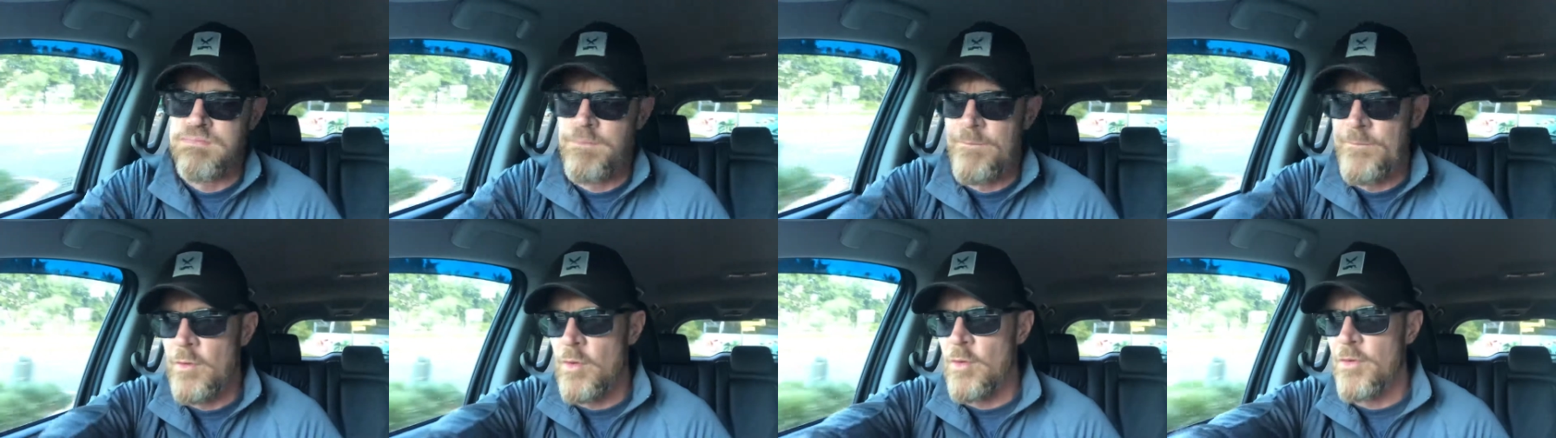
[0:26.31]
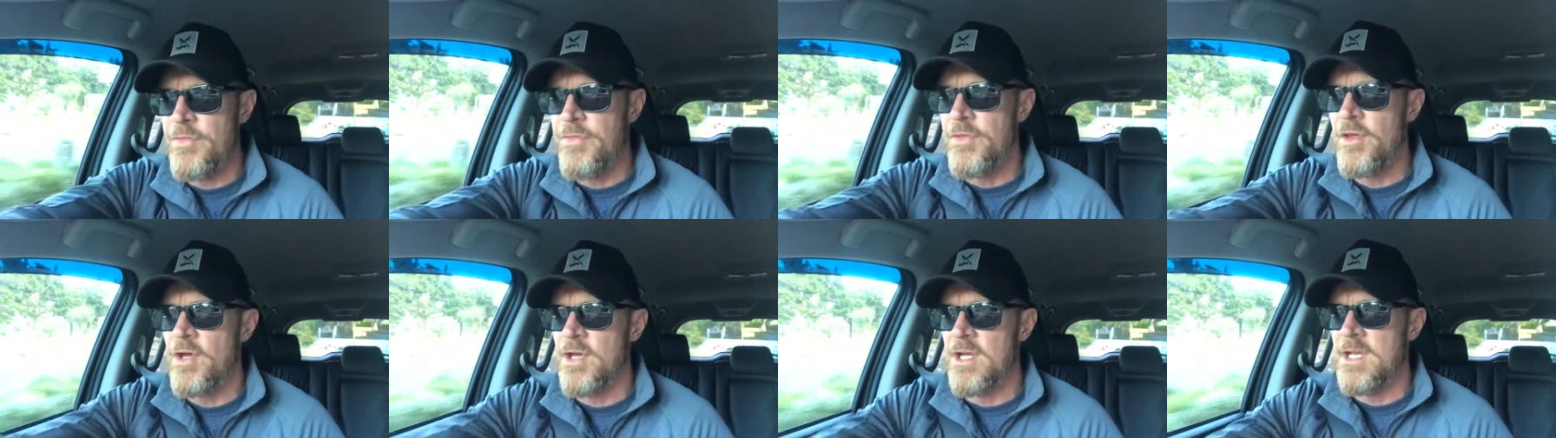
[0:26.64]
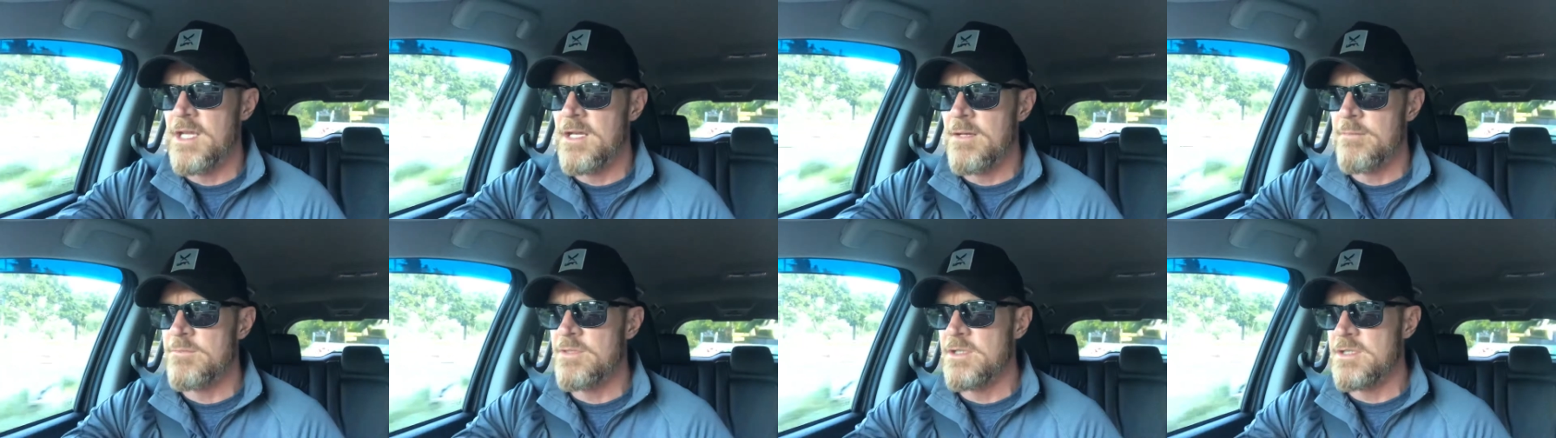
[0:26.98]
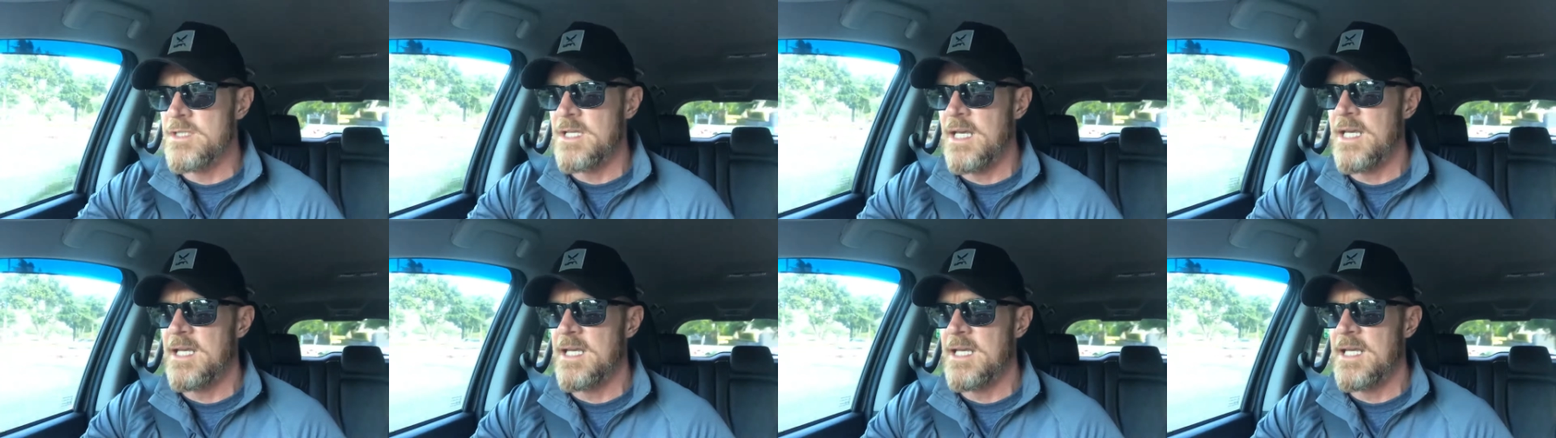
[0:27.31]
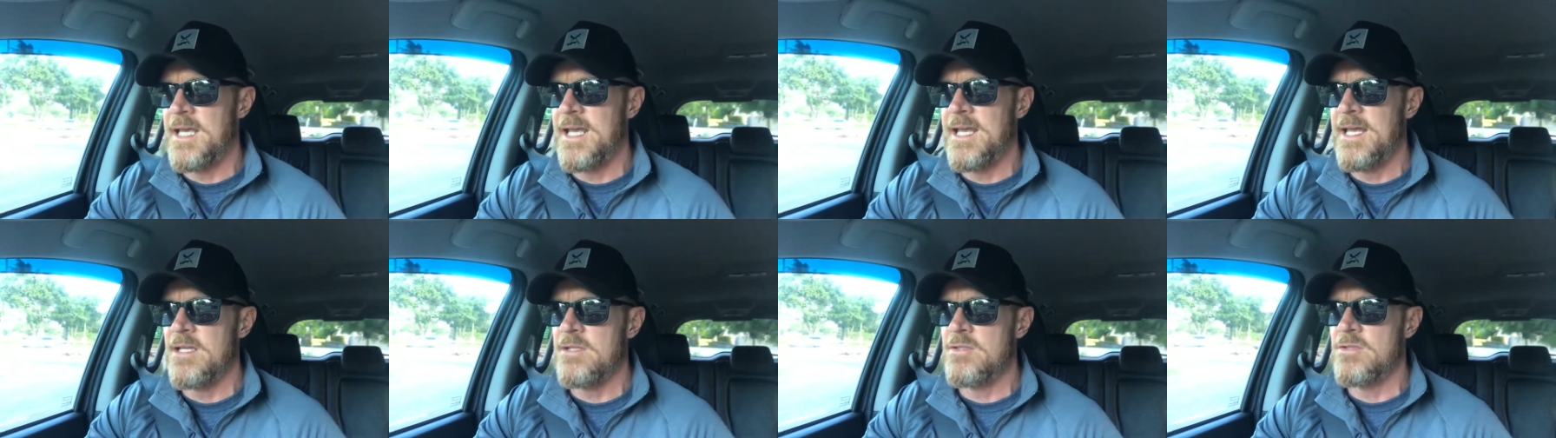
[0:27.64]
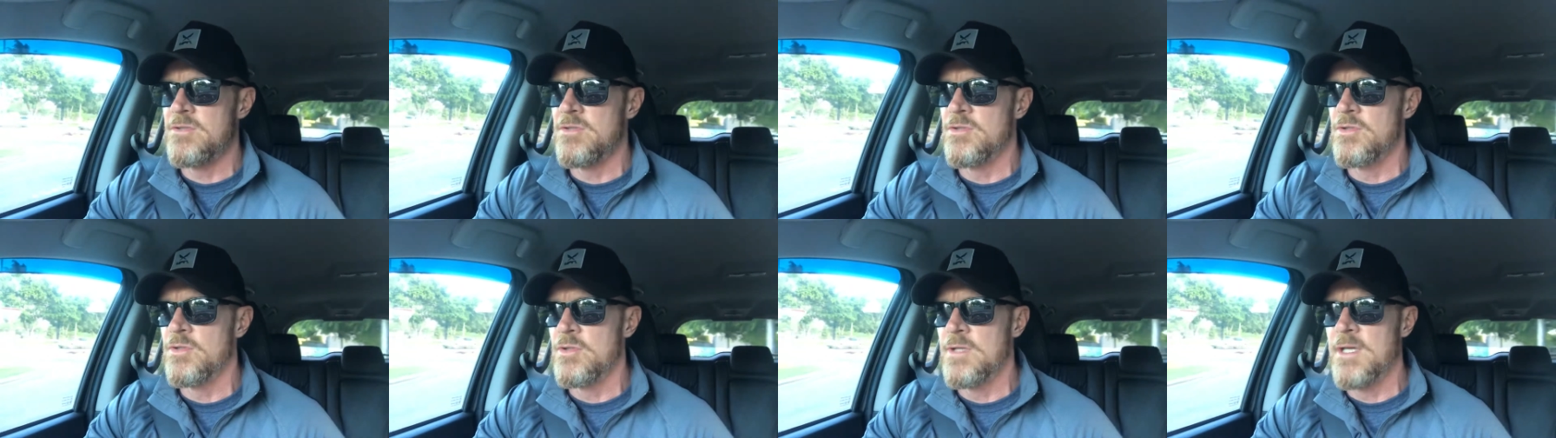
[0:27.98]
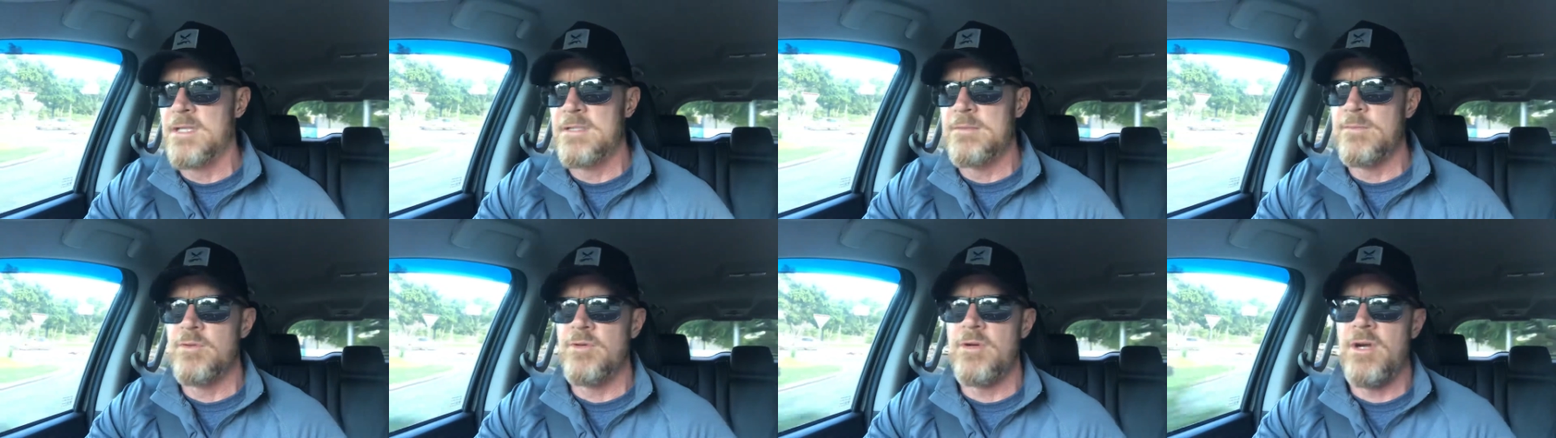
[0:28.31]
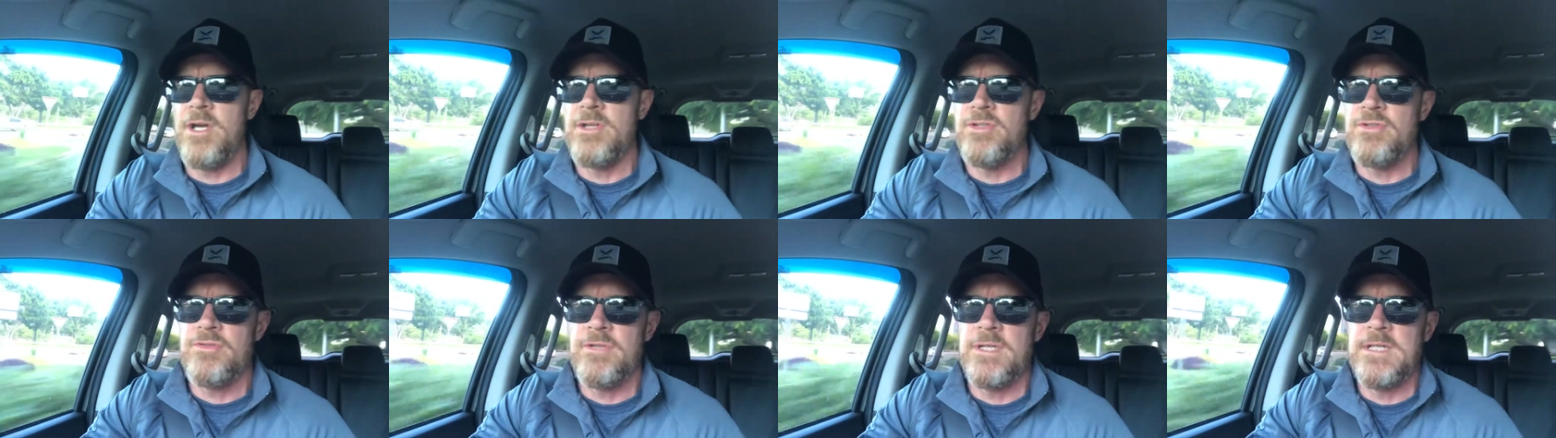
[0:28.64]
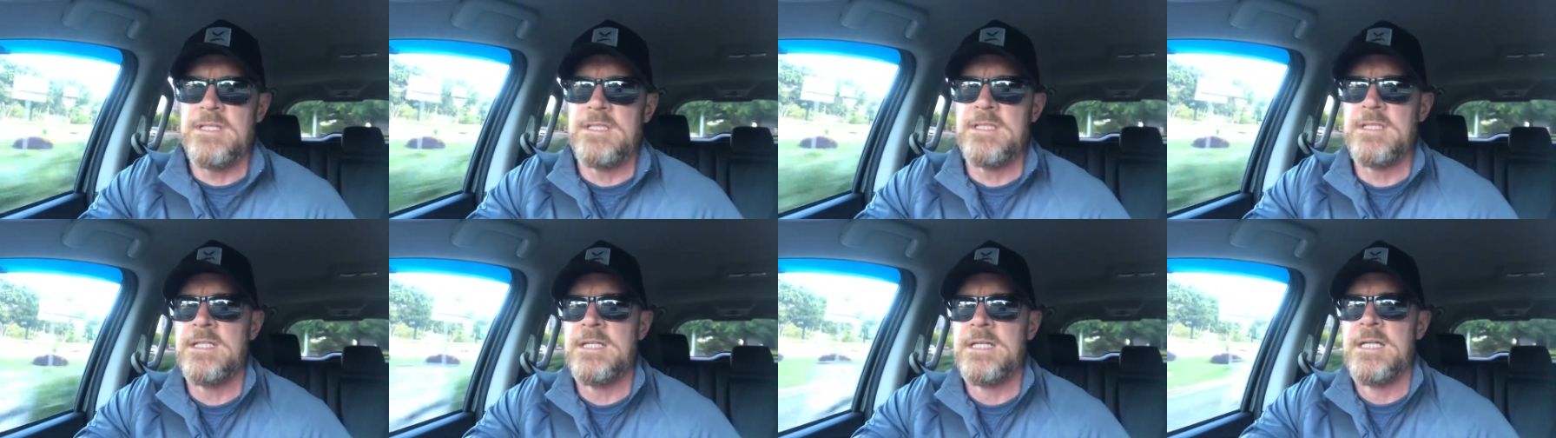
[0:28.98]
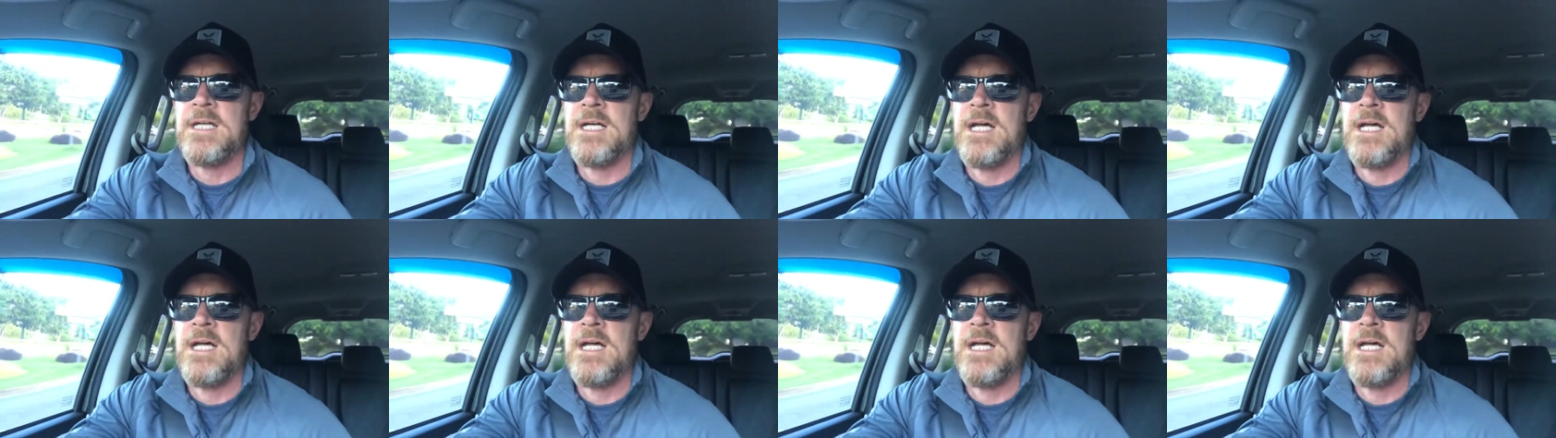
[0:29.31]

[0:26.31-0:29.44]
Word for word: 4.30 I'm just heading out to get some groceries